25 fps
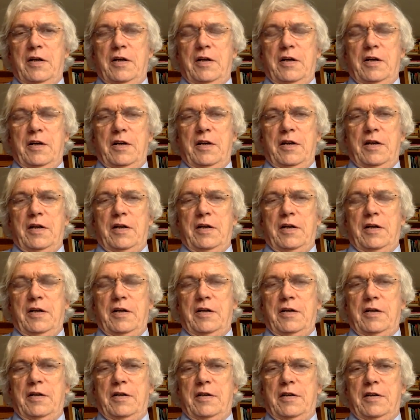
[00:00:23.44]
And
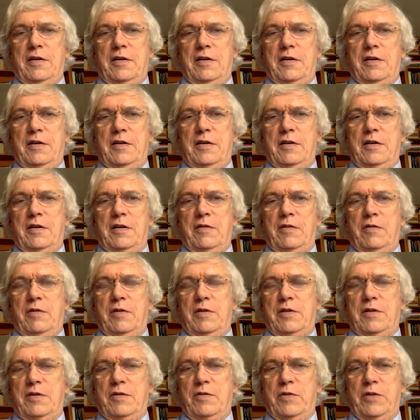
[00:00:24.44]
I will
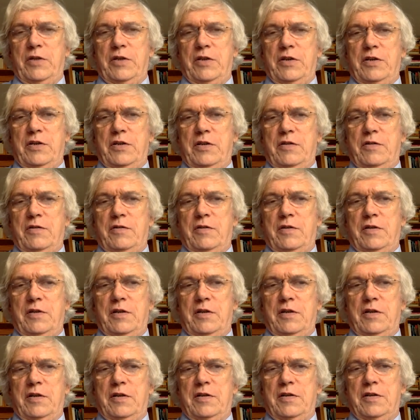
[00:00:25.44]
switch to
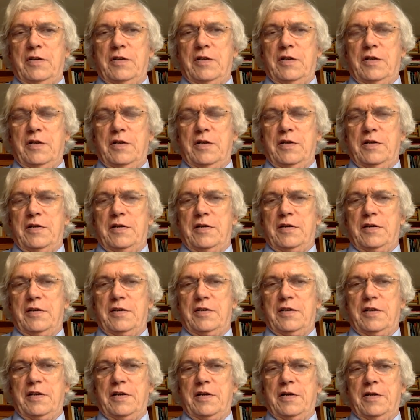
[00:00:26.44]
the slides in a
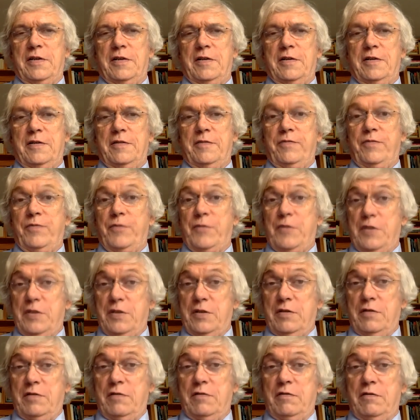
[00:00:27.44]
second.
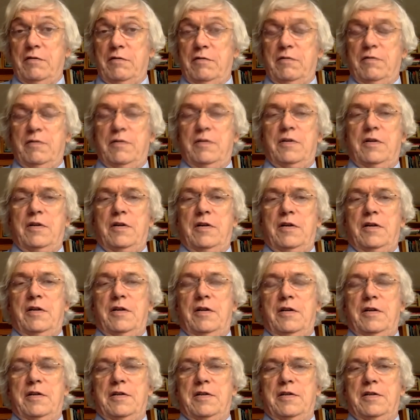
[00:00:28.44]
So
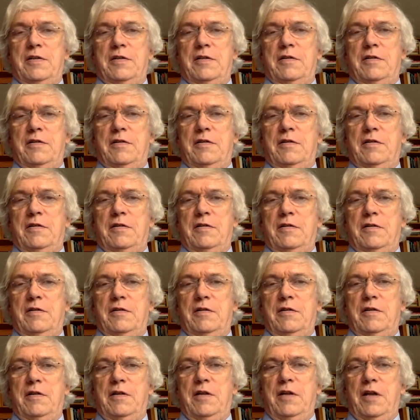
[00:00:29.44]
there is a
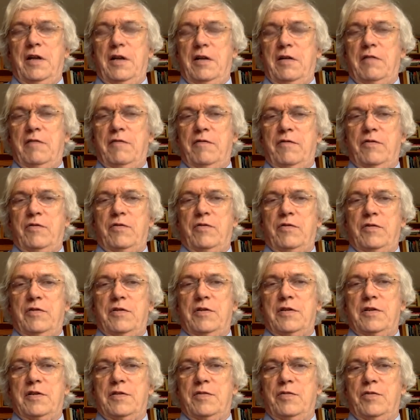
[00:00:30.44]
link, of
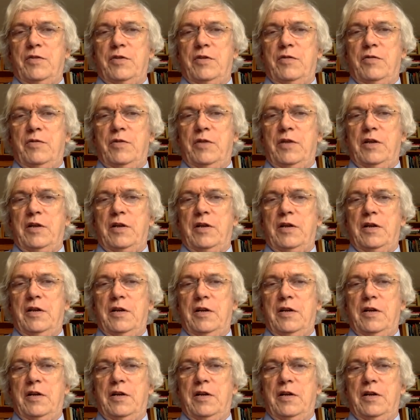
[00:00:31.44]
course, between